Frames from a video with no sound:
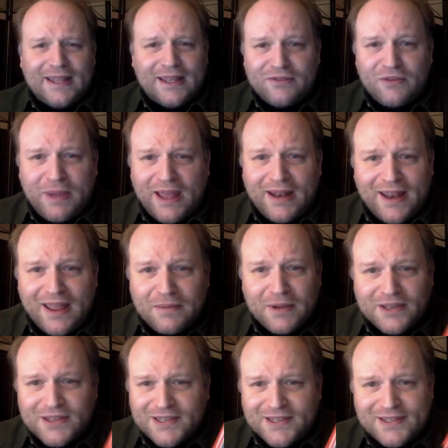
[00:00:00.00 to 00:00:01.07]
of a
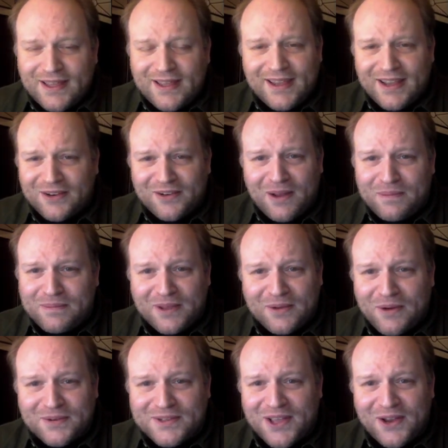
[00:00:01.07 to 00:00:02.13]
pandemic just interrupting
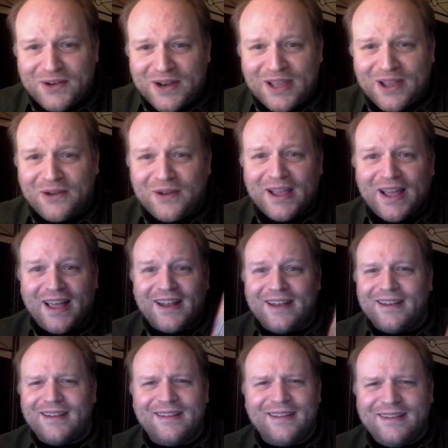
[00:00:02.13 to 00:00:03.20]
what was already going
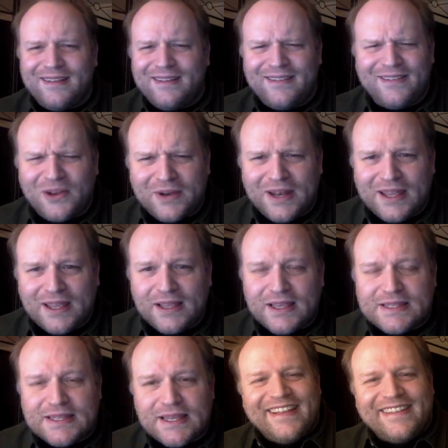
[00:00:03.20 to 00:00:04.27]
on. So
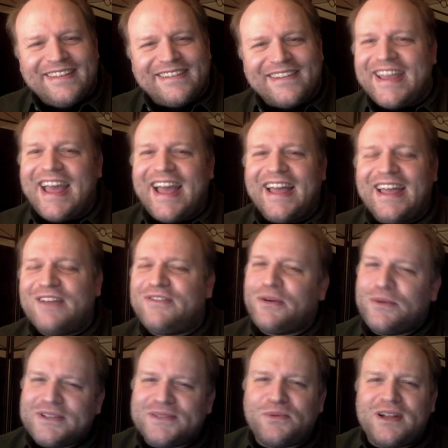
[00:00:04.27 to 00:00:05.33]
ridiculous. So yeah, if it
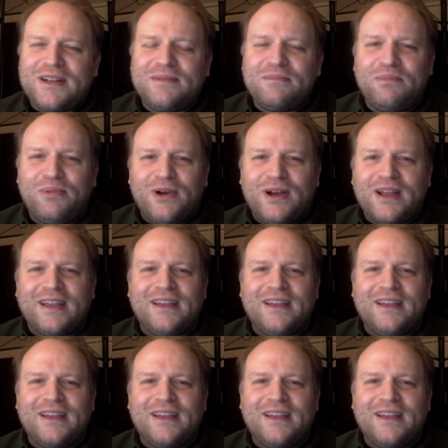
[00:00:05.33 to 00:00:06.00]
was one book,